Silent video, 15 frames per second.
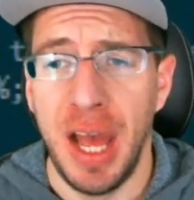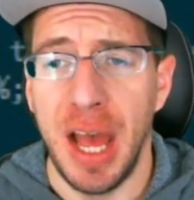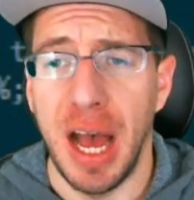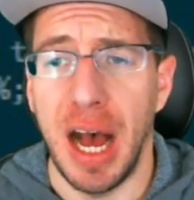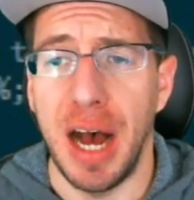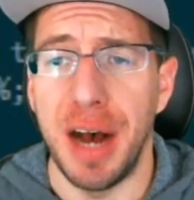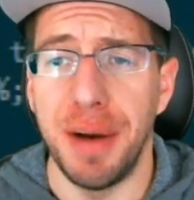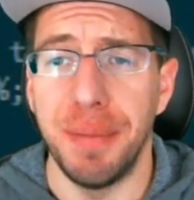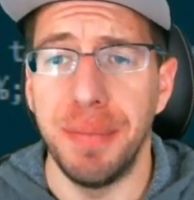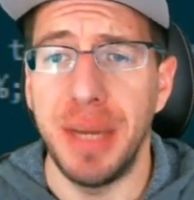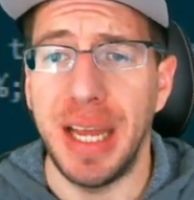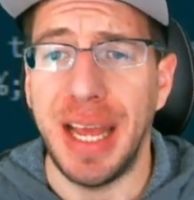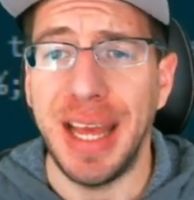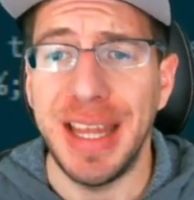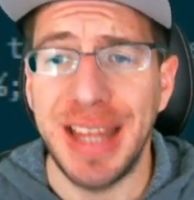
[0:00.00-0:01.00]

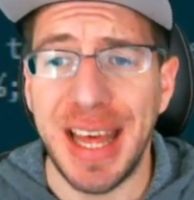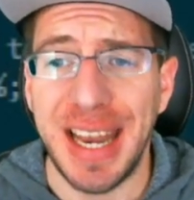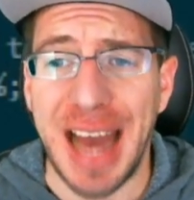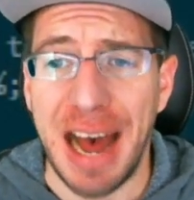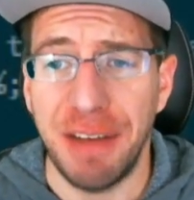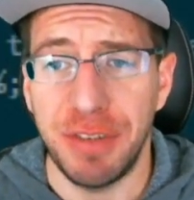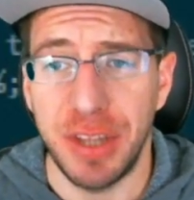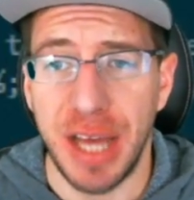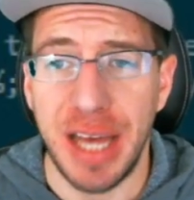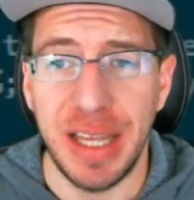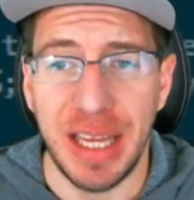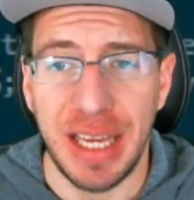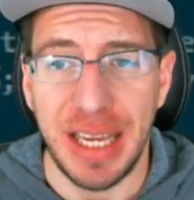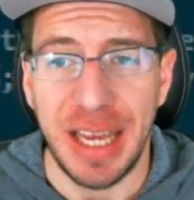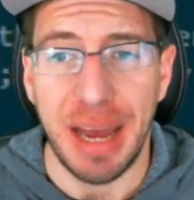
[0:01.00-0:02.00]
And then after that,
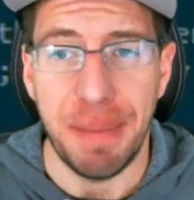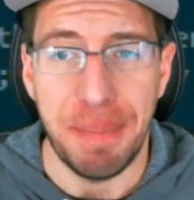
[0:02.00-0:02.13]
they can get